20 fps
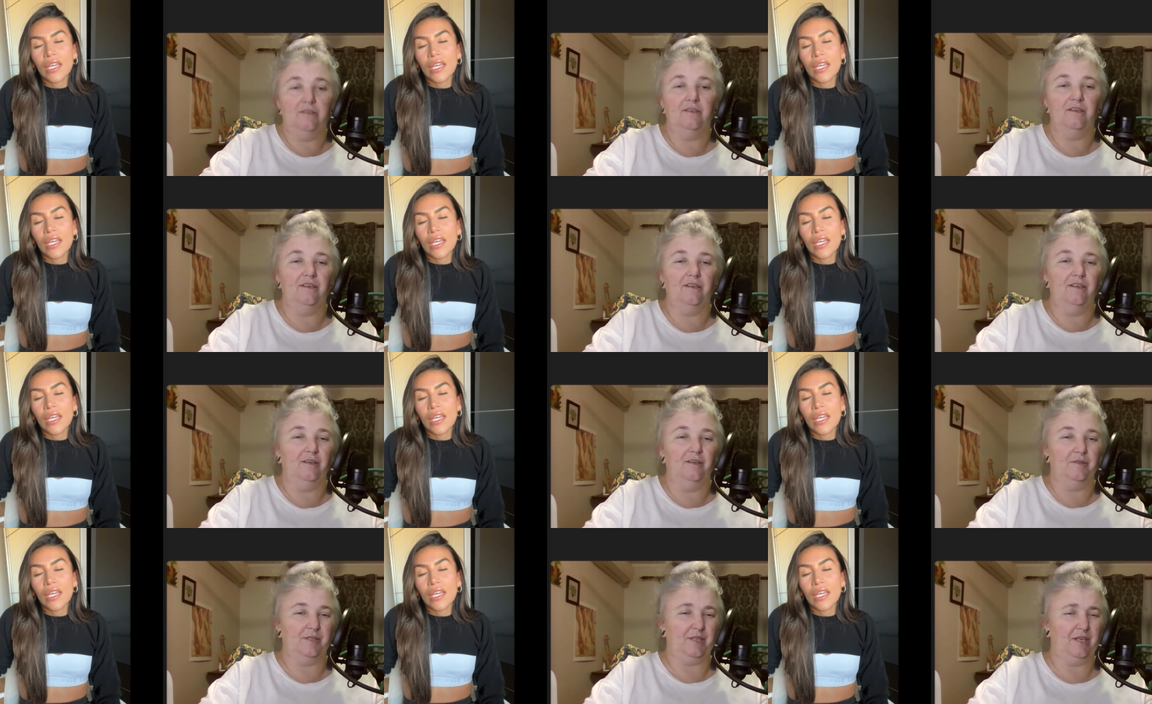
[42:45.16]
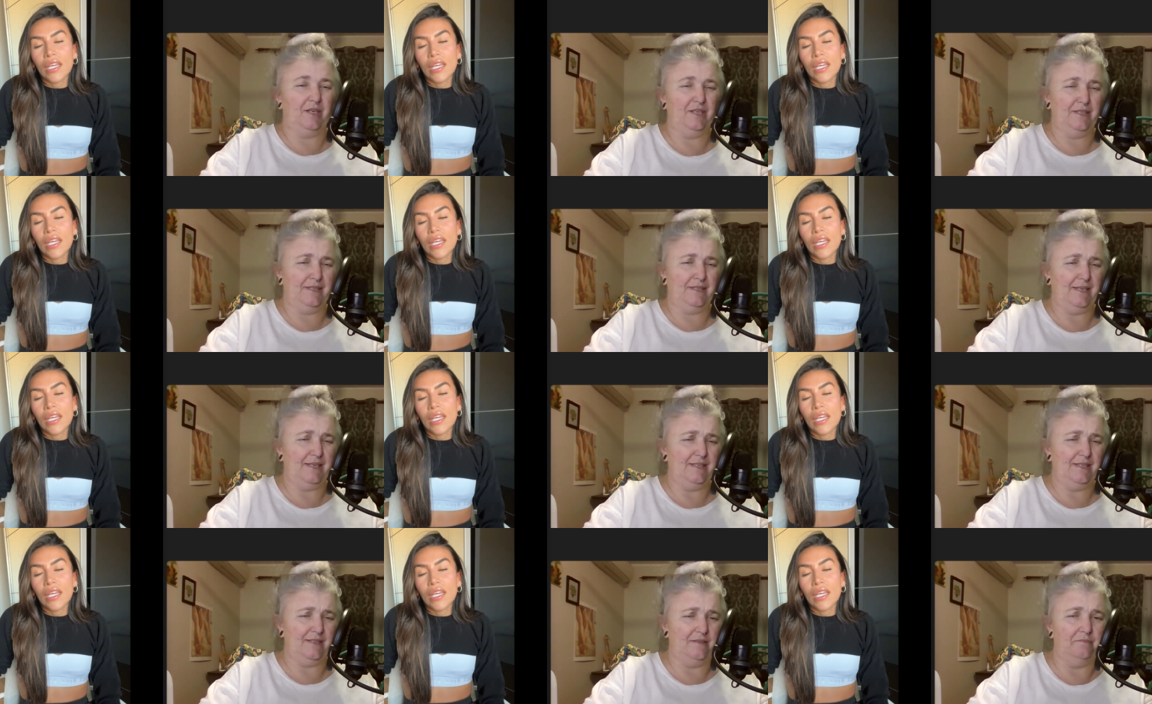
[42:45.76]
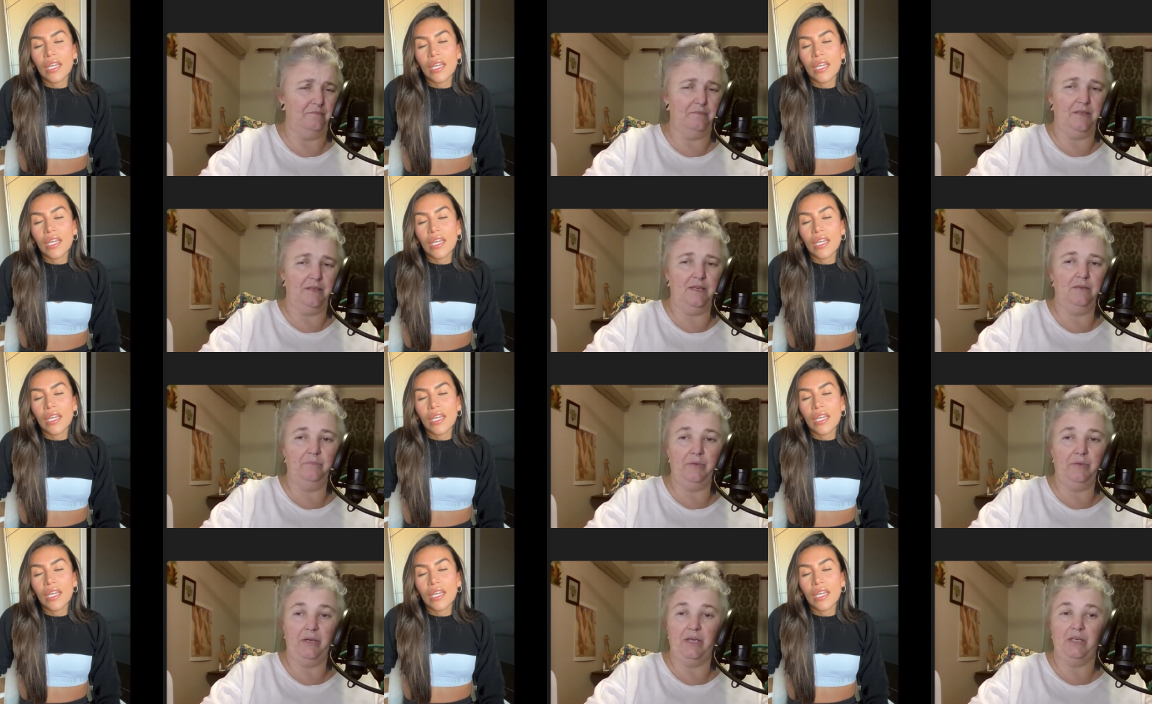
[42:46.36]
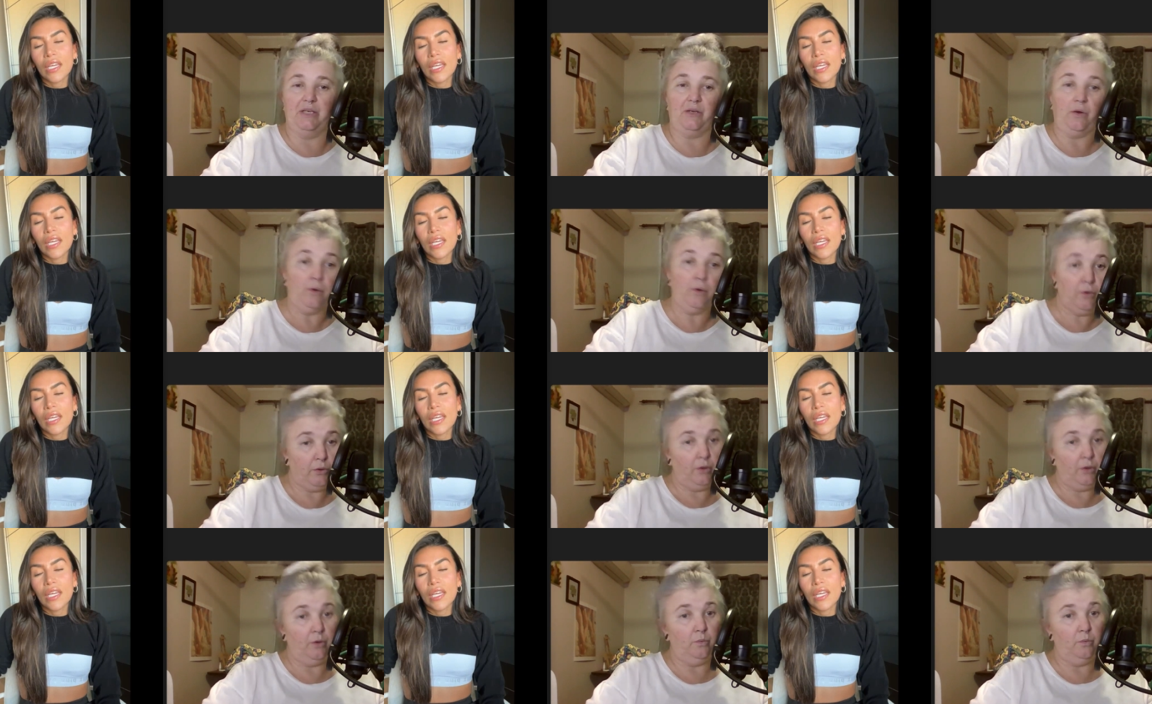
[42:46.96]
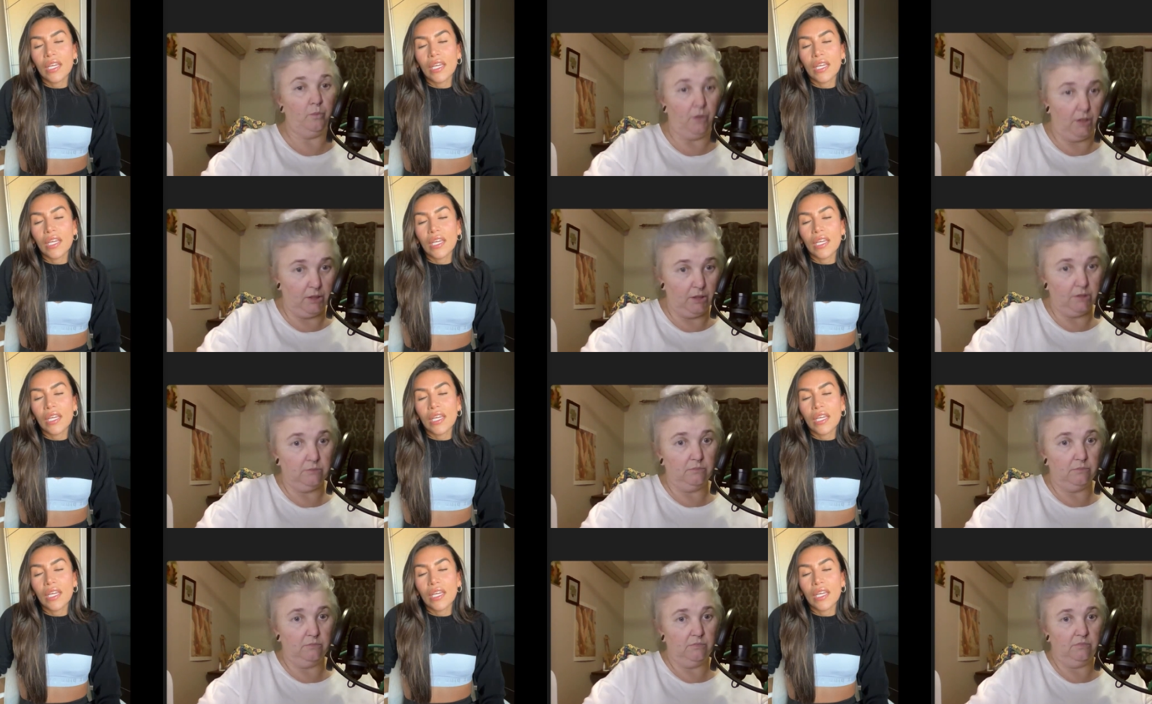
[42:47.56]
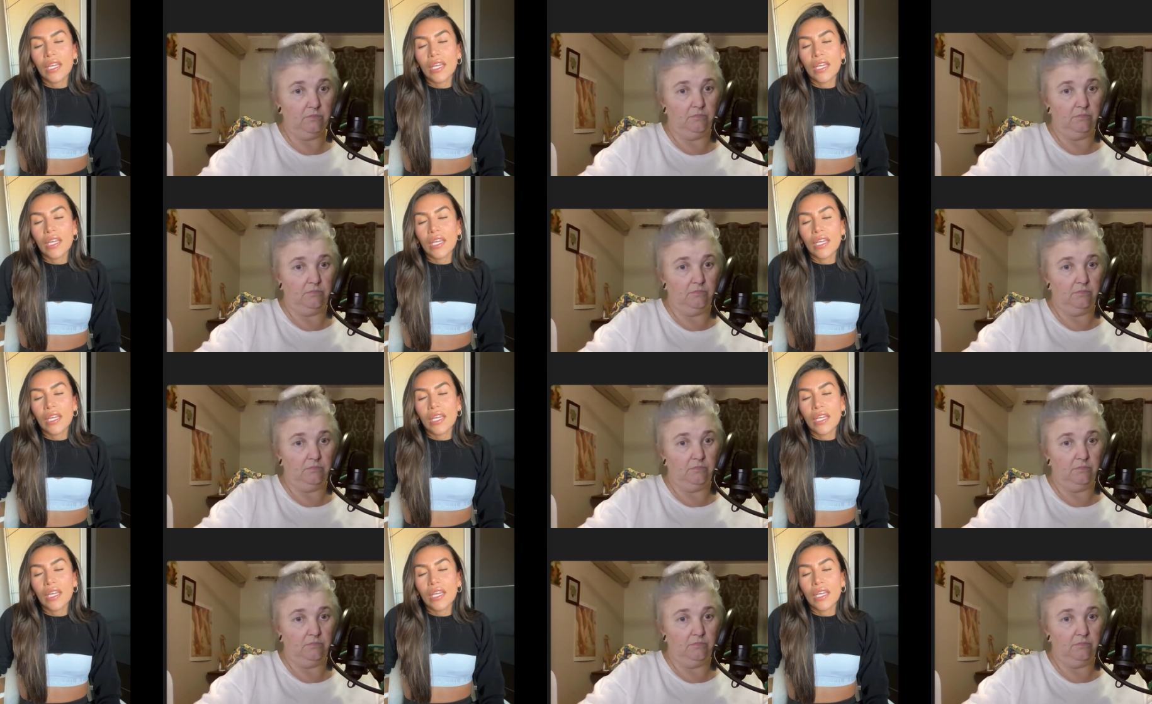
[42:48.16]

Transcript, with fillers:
Speaker 1: I was going to say something, but I don't know what.